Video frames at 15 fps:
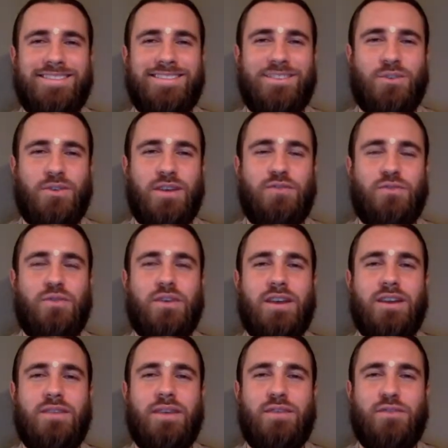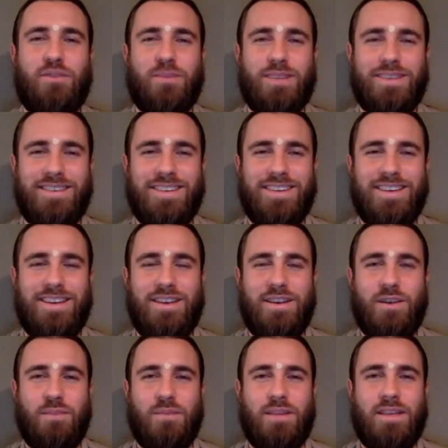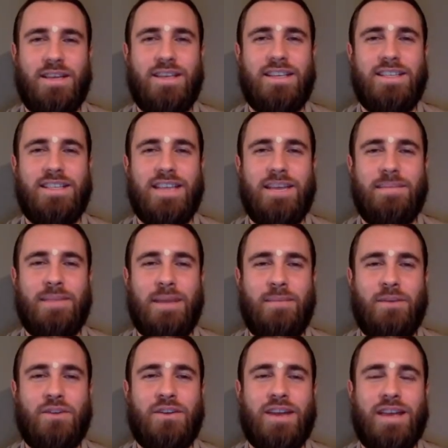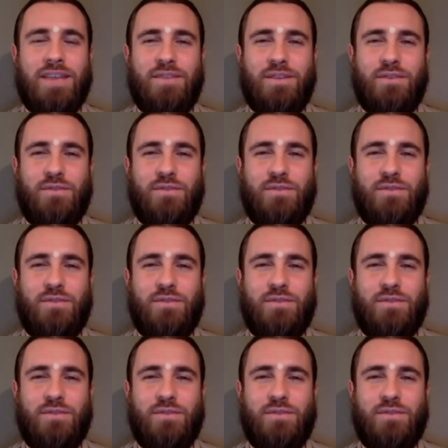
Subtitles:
You don't have to run away from it. But at the same time, not craving